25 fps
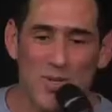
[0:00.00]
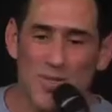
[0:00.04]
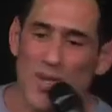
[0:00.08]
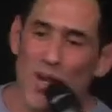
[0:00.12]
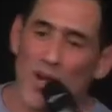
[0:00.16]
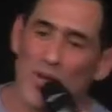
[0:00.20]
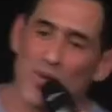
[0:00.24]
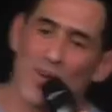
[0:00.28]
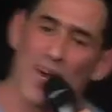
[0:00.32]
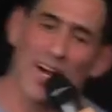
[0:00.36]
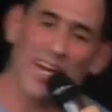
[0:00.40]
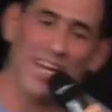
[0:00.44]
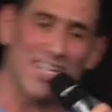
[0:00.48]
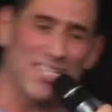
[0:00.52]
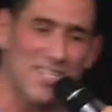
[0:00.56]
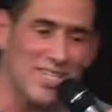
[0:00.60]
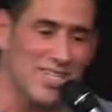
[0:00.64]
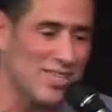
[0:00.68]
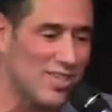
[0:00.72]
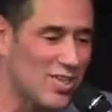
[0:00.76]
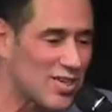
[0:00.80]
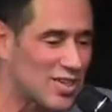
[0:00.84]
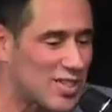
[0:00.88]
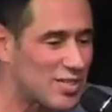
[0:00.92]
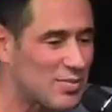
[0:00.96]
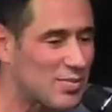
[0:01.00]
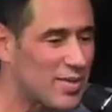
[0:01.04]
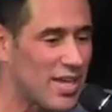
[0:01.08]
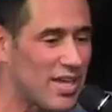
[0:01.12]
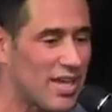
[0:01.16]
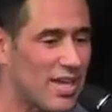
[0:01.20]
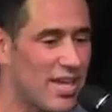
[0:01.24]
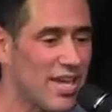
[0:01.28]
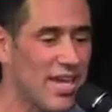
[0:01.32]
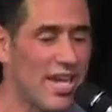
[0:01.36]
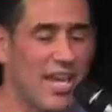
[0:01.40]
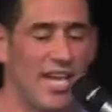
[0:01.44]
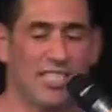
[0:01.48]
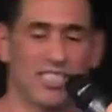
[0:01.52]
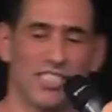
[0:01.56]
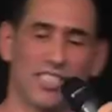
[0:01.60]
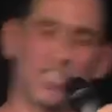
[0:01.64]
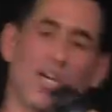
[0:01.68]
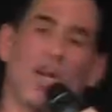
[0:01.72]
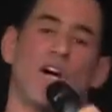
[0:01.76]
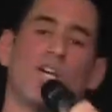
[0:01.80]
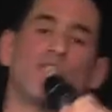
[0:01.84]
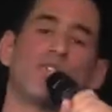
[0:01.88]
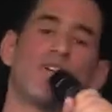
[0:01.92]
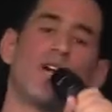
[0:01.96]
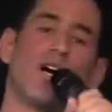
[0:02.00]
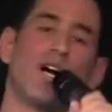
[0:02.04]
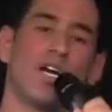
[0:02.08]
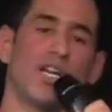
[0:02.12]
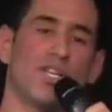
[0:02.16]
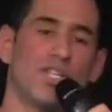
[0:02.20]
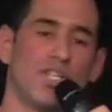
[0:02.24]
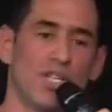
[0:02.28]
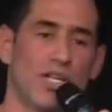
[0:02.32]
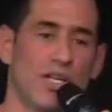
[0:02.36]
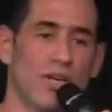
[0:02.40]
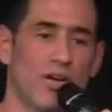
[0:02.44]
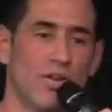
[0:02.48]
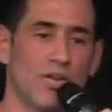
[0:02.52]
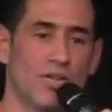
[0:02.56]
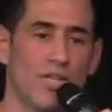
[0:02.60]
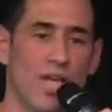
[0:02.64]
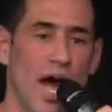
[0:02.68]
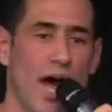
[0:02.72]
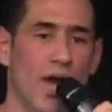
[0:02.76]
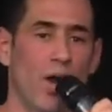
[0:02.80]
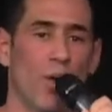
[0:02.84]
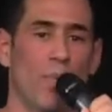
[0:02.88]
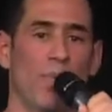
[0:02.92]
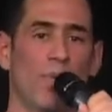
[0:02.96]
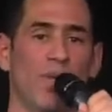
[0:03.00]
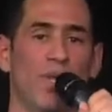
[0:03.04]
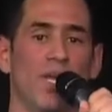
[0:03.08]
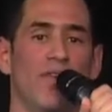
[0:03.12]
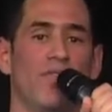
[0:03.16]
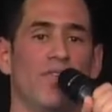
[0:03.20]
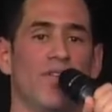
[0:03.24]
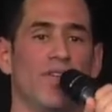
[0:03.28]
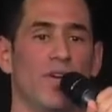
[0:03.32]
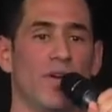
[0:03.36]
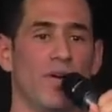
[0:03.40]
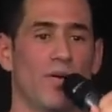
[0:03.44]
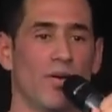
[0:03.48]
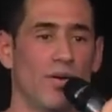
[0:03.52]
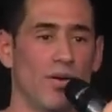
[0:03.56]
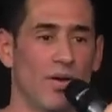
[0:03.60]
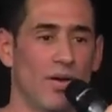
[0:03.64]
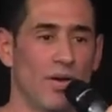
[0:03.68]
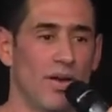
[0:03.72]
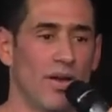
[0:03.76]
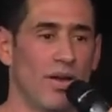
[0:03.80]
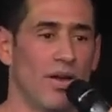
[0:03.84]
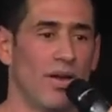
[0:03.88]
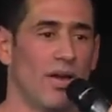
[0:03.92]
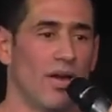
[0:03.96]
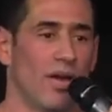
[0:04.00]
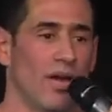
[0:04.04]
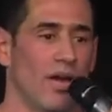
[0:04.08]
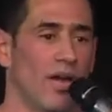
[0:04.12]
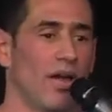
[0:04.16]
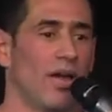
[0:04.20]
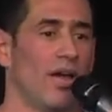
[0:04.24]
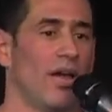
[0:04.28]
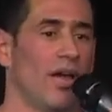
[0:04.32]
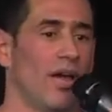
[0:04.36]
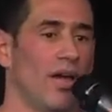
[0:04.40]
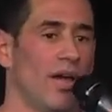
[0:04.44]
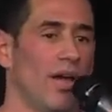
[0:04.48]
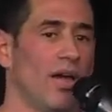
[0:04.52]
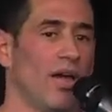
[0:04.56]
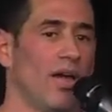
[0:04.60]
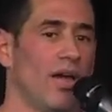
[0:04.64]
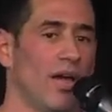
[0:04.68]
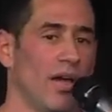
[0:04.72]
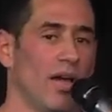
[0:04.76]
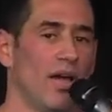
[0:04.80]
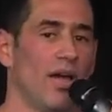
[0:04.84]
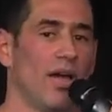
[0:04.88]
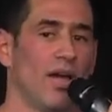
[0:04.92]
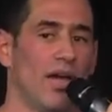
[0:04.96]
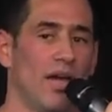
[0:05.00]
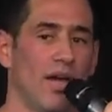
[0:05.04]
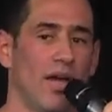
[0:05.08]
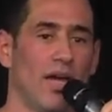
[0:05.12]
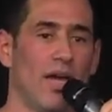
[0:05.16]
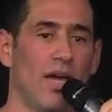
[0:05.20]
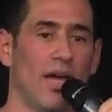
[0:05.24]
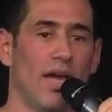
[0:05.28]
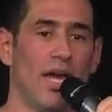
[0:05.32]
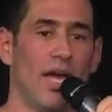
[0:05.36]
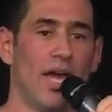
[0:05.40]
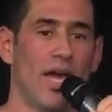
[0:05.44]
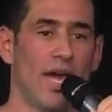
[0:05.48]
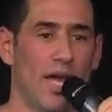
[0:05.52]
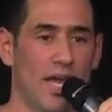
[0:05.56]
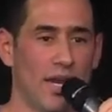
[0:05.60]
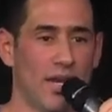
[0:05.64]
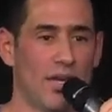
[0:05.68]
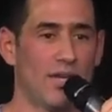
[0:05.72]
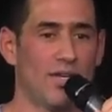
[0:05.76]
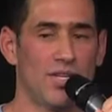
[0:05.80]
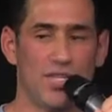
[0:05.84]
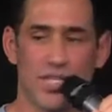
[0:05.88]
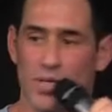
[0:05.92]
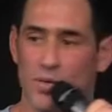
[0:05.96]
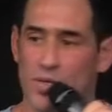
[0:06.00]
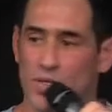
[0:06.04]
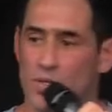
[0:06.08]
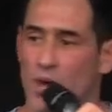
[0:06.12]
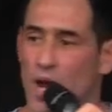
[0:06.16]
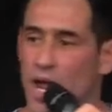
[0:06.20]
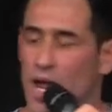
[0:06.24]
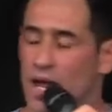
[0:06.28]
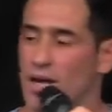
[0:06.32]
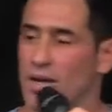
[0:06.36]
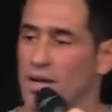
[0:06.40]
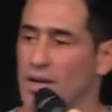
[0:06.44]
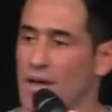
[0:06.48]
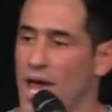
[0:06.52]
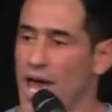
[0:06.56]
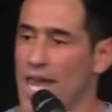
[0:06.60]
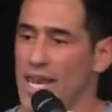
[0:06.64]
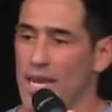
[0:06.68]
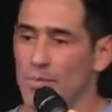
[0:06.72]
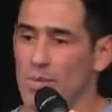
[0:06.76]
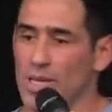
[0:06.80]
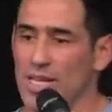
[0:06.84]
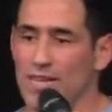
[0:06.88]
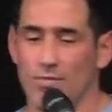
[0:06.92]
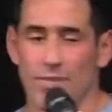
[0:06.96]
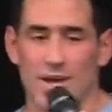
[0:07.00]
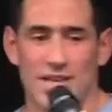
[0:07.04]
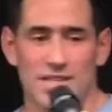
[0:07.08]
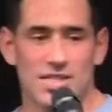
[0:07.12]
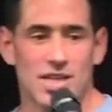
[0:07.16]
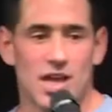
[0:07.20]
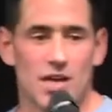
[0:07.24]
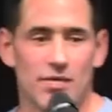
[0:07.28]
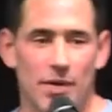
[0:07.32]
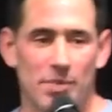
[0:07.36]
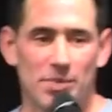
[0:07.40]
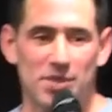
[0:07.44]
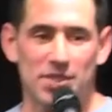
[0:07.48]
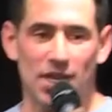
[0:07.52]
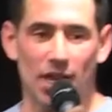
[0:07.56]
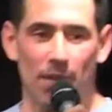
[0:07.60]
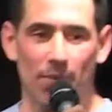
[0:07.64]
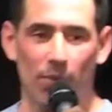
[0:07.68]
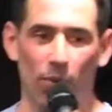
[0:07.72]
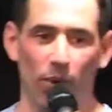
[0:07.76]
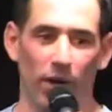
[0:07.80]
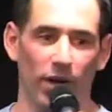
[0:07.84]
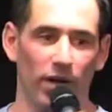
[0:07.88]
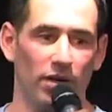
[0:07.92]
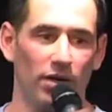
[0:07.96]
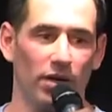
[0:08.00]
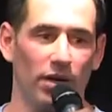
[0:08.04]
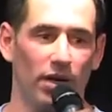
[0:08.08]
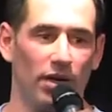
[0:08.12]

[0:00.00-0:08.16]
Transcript: was all drunk, and she looked at me, and she's all drunk, and she goes, "I don't believe in you." Ooh. And she was right. I didn't believe myself up to that point.